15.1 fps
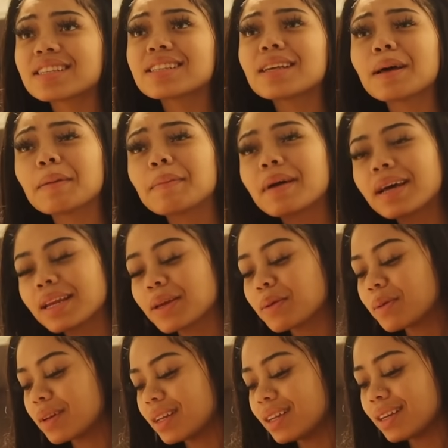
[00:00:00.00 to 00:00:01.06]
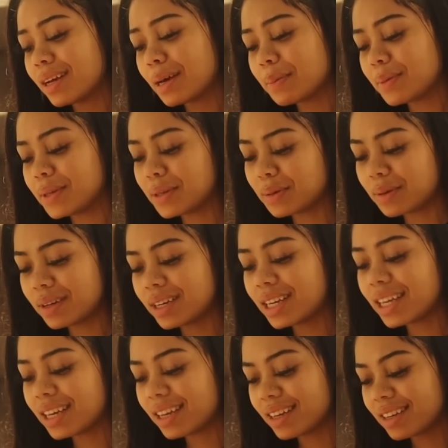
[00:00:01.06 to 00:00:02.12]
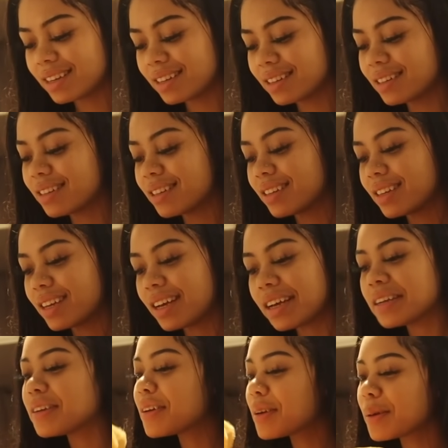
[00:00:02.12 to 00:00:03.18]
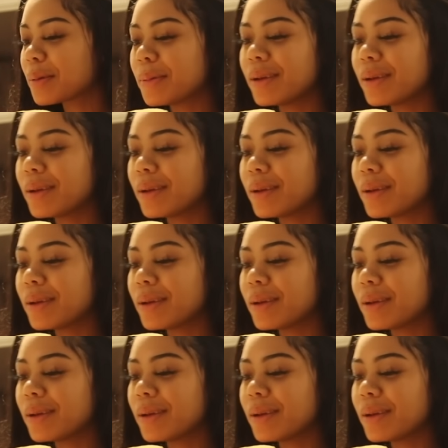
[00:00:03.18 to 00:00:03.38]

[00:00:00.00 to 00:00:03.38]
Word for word: for? Somebody will adopt you one day. I know your